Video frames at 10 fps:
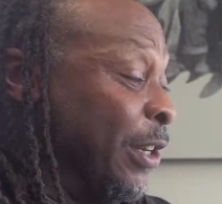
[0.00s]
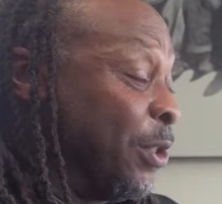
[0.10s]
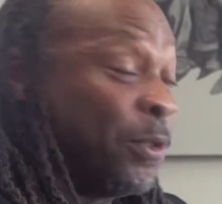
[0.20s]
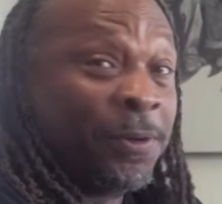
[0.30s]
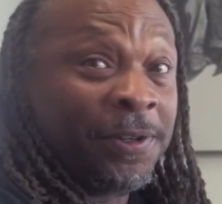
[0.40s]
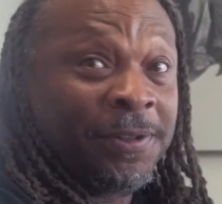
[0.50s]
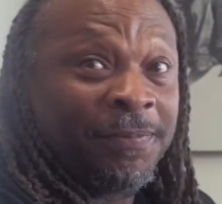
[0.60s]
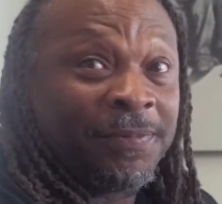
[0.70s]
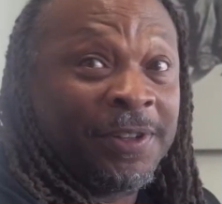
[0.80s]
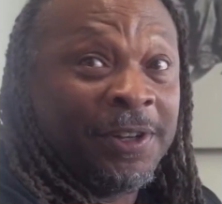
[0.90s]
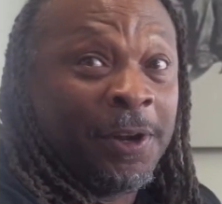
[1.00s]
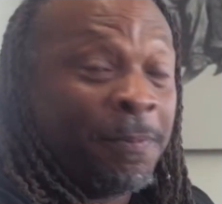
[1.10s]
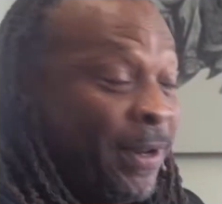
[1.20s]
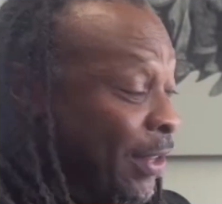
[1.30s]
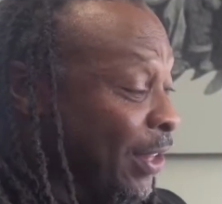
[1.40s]
sure,
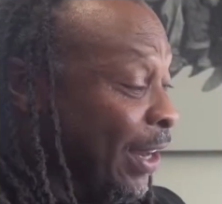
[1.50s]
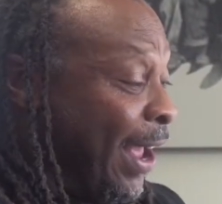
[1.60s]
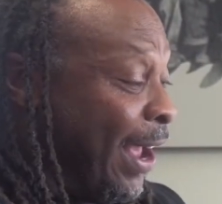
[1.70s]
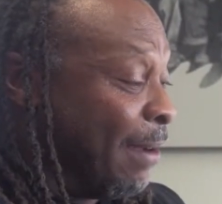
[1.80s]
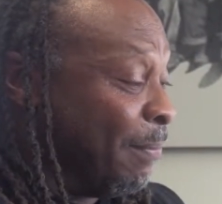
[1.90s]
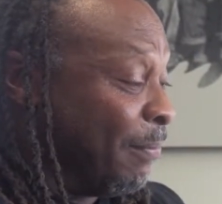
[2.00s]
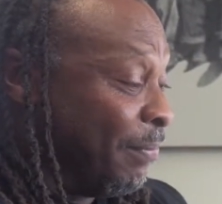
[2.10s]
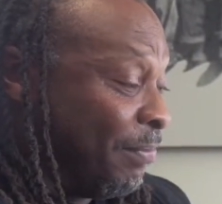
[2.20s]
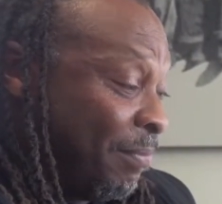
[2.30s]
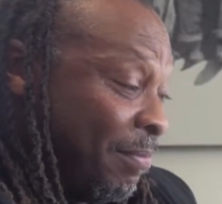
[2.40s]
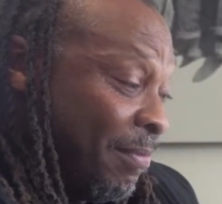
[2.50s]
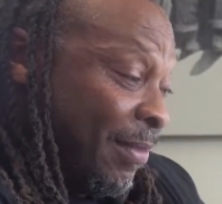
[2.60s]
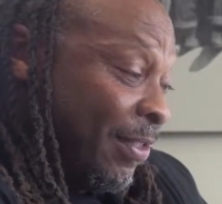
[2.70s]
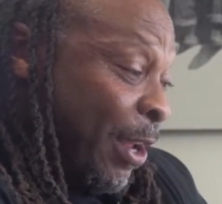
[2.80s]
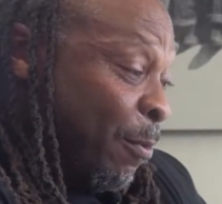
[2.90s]
but in the lab,
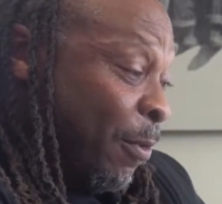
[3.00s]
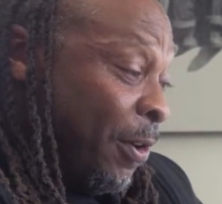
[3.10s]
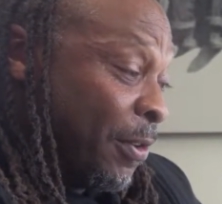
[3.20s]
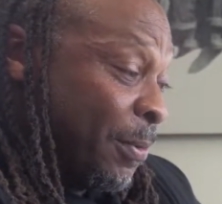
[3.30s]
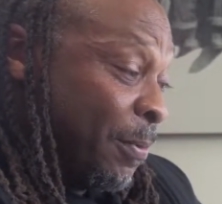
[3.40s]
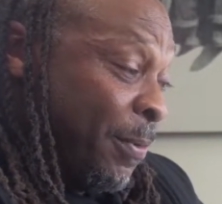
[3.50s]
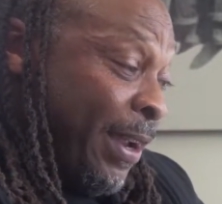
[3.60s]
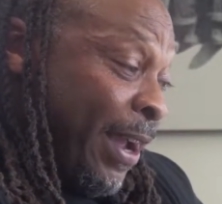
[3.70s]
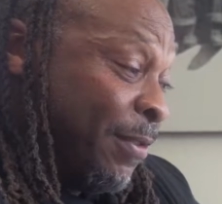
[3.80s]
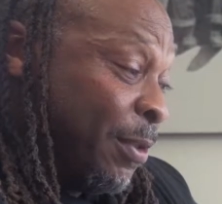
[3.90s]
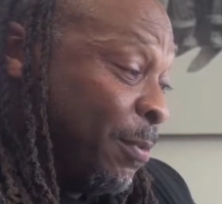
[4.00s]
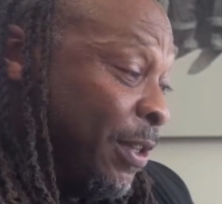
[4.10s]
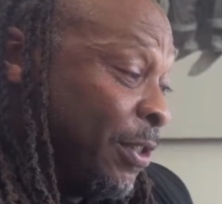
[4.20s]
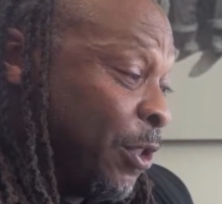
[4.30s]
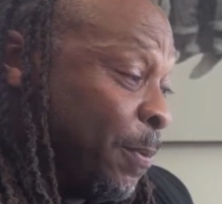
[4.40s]
they worked. We have some research